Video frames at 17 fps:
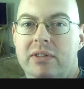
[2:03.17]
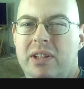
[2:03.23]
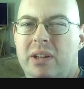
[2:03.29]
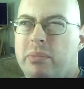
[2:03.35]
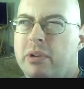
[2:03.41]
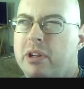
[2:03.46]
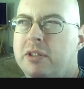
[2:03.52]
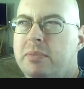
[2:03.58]

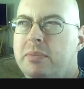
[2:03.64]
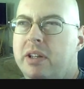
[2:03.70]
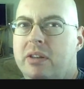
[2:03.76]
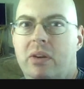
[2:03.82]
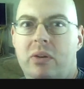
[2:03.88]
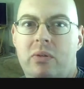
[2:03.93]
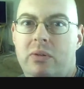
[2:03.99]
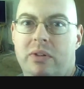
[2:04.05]
So that brings
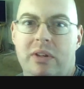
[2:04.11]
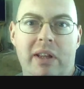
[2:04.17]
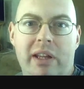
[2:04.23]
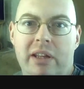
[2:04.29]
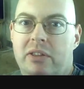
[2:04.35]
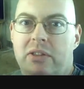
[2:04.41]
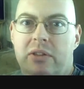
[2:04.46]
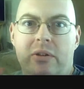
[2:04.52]
my total to
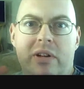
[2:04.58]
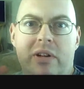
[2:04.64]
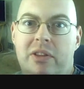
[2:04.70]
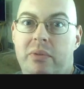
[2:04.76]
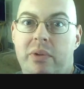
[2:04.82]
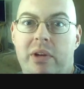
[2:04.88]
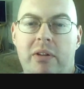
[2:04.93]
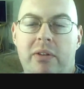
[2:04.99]
like
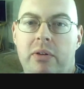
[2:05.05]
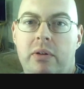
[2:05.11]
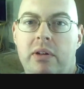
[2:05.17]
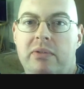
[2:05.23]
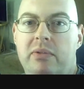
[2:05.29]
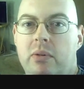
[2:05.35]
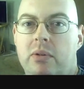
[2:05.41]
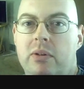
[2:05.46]
33 or
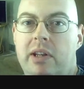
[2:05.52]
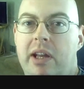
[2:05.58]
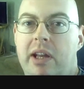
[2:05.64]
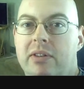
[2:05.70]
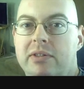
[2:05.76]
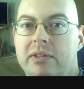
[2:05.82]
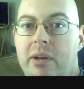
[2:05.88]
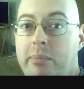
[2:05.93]
34
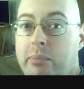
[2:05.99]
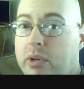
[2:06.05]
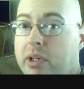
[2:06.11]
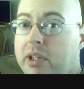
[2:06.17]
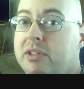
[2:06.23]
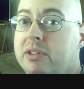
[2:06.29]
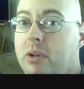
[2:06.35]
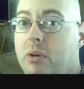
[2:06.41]
now. So I'm
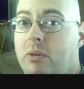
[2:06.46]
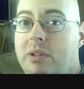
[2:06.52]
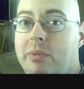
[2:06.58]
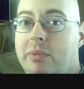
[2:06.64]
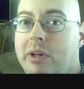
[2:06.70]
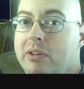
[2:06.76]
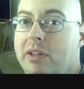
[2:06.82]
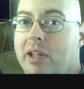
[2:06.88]
pretty
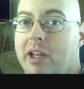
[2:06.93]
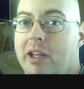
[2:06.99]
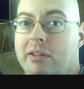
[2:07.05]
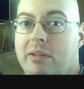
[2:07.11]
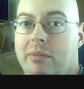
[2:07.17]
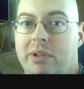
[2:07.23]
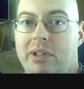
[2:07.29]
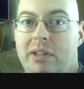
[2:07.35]
stoked about
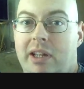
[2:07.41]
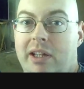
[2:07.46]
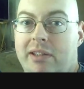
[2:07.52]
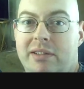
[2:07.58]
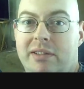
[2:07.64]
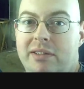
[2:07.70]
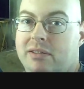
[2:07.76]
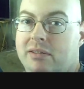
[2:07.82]
that. I mean,
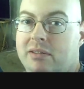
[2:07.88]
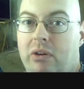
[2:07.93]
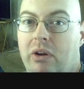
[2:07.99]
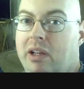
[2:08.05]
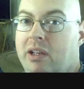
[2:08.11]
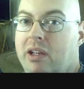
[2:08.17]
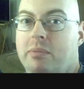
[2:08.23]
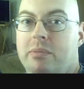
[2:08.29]
that's
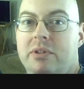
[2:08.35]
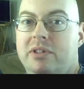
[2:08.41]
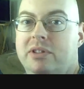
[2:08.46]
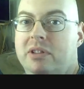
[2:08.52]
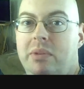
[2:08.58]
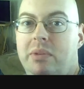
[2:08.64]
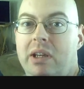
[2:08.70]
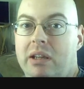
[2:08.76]
great
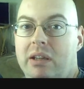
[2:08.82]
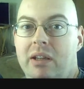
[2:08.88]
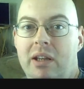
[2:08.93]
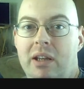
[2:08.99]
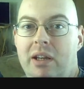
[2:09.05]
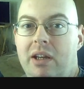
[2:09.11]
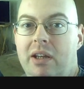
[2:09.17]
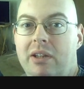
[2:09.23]
numbers to me.
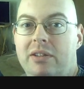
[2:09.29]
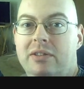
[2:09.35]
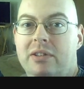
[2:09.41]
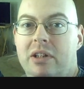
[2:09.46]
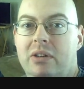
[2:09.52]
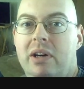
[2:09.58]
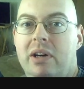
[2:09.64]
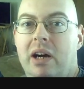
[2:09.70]

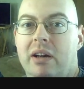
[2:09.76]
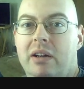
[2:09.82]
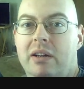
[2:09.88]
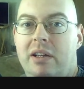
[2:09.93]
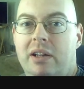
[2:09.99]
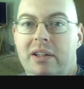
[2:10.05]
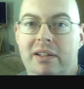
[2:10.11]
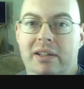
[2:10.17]
So uh,
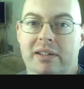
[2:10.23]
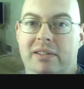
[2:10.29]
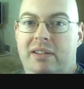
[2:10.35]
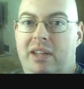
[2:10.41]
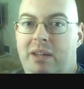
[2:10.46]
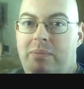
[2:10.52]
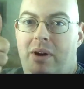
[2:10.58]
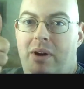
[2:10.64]

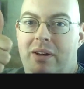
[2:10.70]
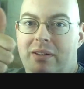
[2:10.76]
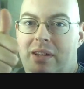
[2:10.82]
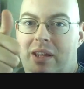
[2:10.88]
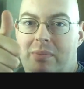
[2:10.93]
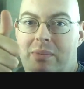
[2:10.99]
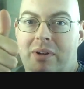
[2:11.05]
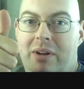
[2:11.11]
let's keep
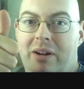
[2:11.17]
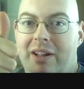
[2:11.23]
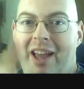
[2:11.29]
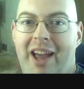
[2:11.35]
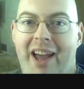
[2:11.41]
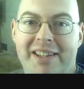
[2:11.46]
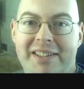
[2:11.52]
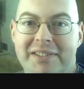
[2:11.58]
on keeping
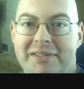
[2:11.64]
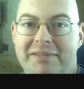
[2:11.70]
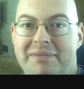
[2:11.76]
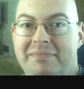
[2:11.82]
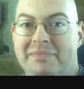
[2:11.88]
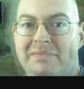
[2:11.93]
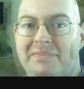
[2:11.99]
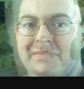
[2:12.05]
on, guys.
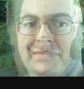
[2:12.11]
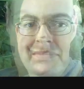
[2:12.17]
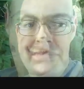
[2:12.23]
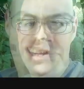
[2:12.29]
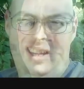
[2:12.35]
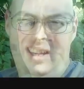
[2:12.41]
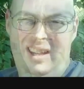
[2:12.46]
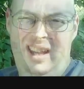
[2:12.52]

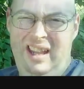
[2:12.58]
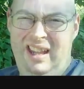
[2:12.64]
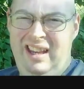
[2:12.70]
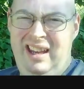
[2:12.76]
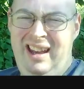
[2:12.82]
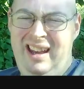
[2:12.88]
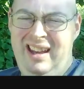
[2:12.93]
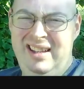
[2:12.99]

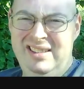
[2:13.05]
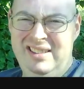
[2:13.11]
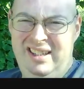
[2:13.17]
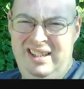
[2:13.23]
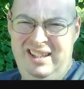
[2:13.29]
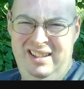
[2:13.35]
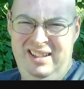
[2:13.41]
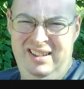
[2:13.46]
Hey,
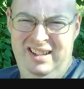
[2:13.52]
guys.